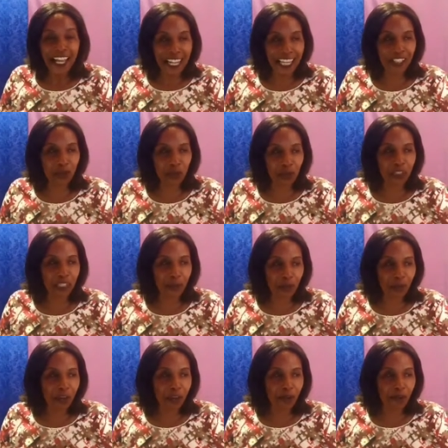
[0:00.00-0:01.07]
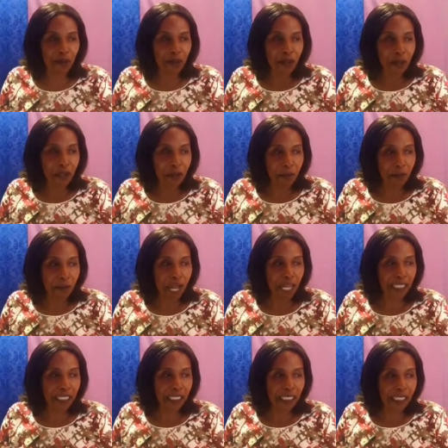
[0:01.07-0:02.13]
let's look in the book of
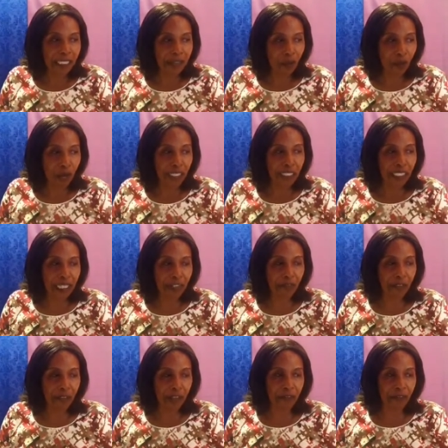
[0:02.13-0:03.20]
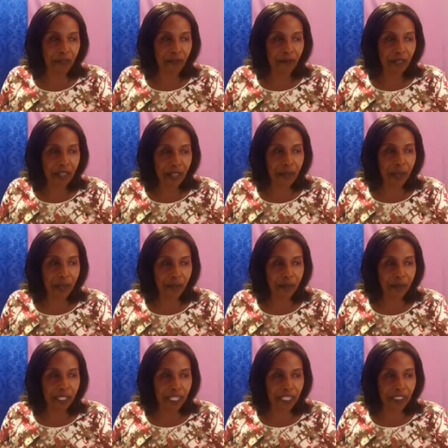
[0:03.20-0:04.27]
Mark 135. The Bible
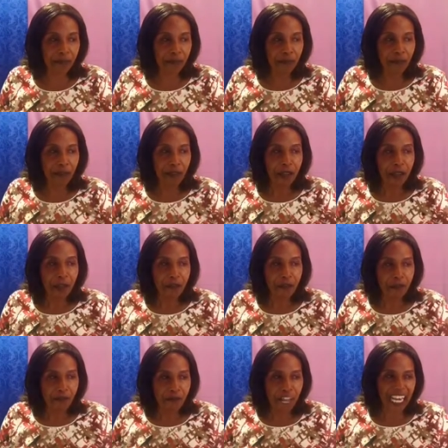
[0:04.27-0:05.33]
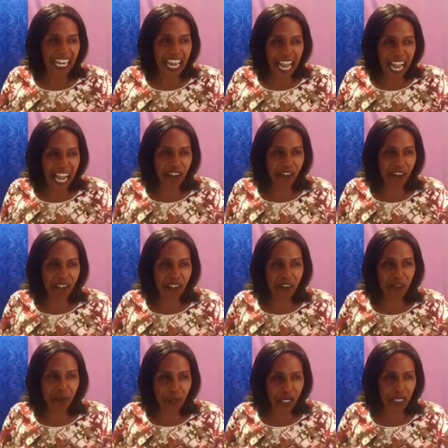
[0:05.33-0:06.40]
says, Very early in
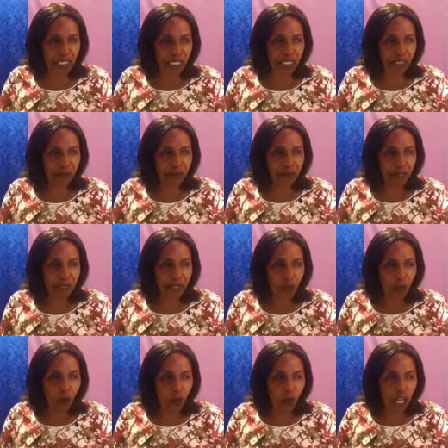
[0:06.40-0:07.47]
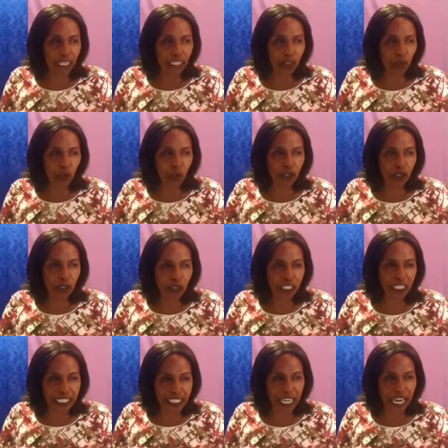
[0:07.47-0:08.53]
the morning, while it was
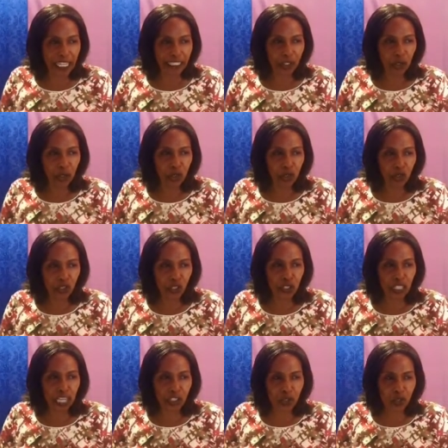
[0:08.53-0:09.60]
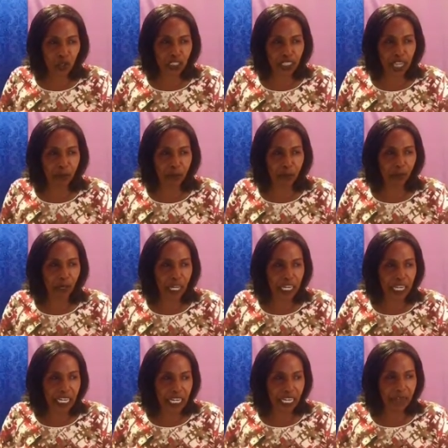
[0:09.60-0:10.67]
still dark, Jesus got up
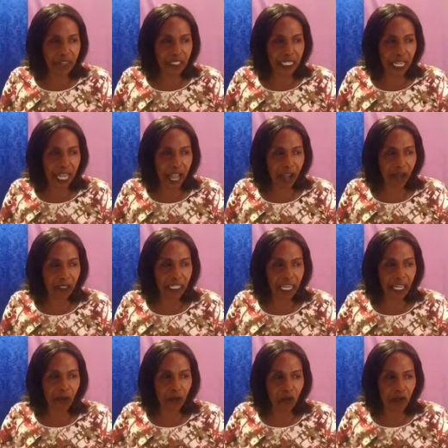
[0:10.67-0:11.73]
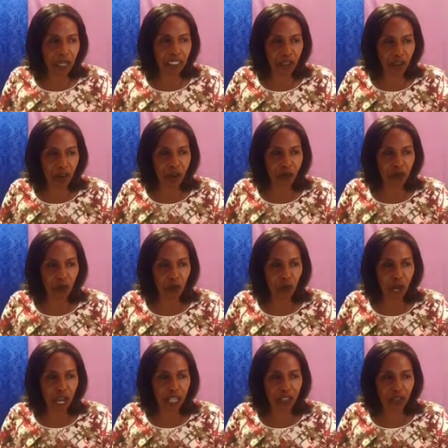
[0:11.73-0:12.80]
left the house and went off
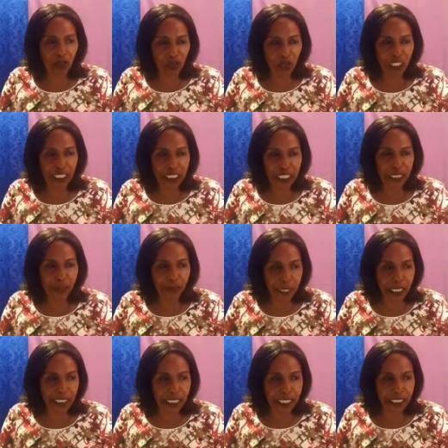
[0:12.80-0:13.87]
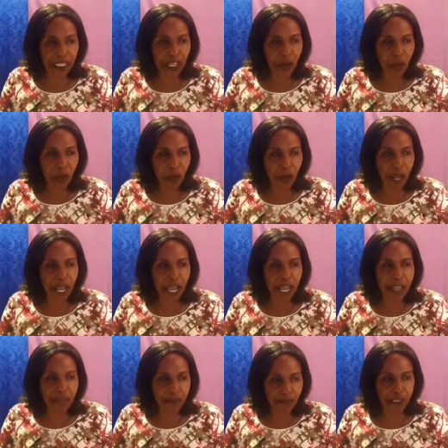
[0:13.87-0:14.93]
to solitary places where
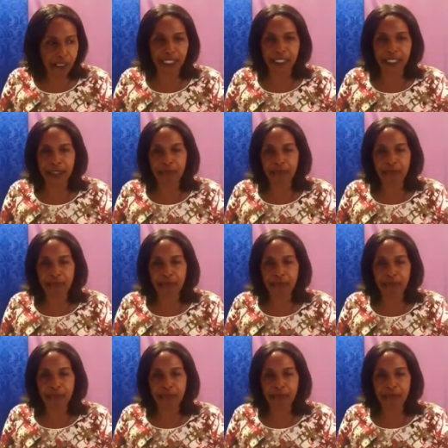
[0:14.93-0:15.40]
he prayed.